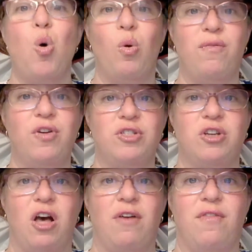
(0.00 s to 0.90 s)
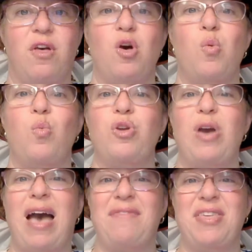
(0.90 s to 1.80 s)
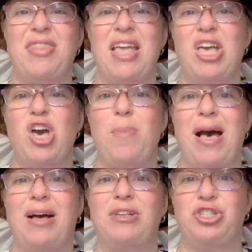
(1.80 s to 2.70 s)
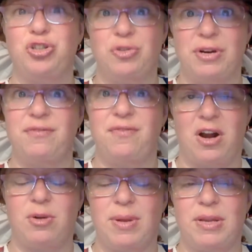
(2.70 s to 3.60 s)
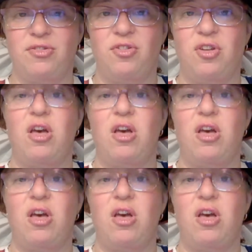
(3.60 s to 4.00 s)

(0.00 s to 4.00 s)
Well, first off, you have to think about your environment.